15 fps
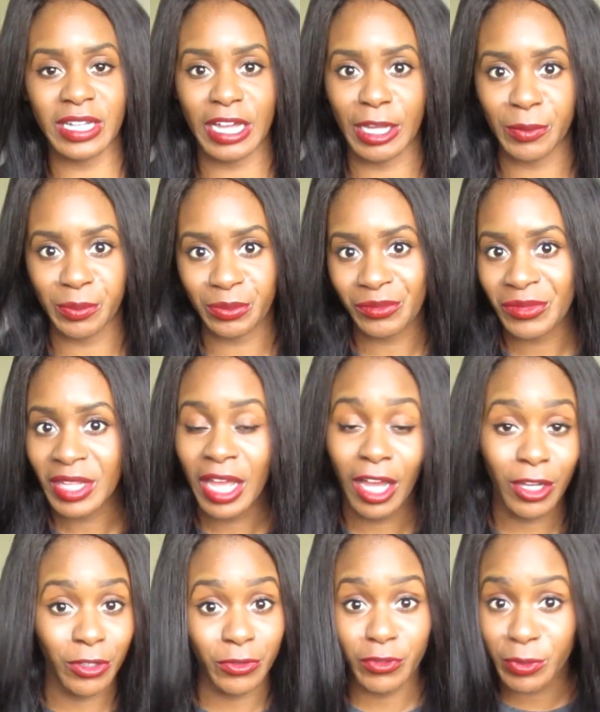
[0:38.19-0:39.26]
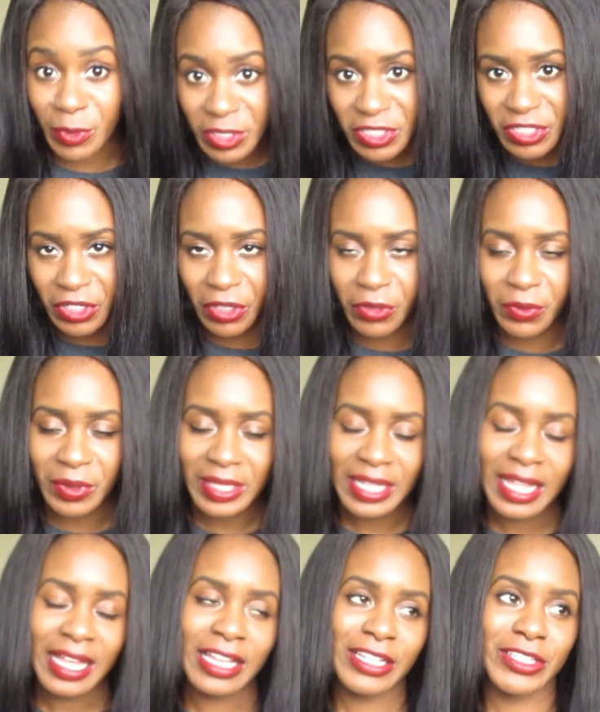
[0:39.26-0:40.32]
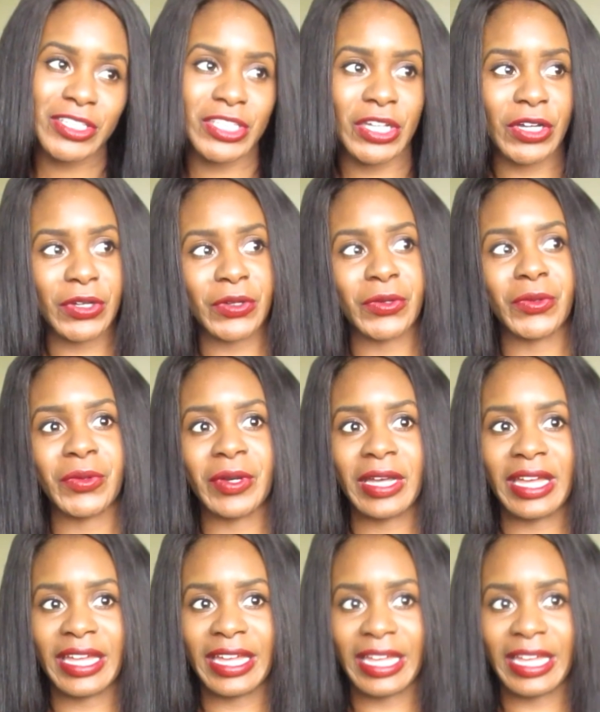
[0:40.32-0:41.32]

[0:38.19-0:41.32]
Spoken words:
a good few months ago. So